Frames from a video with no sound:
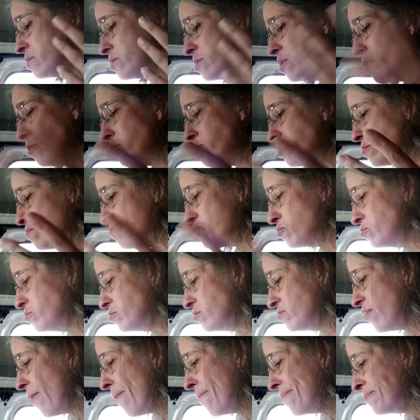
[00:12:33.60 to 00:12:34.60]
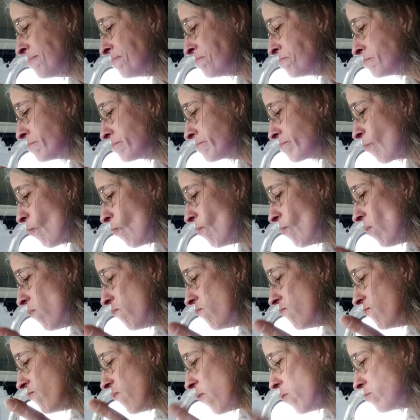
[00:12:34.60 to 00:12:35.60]
Delta Blues
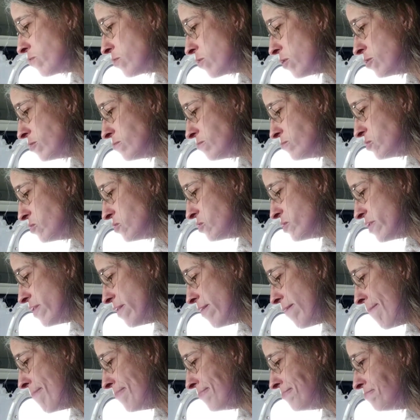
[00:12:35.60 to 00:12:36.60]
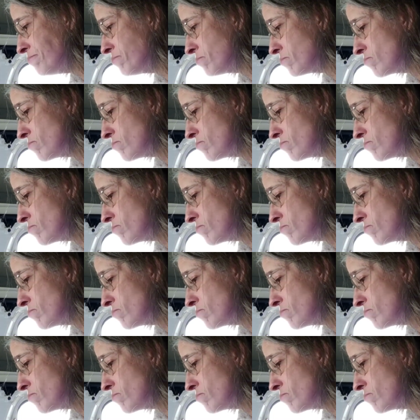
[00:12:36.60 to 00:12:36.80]
Folk Art Museum.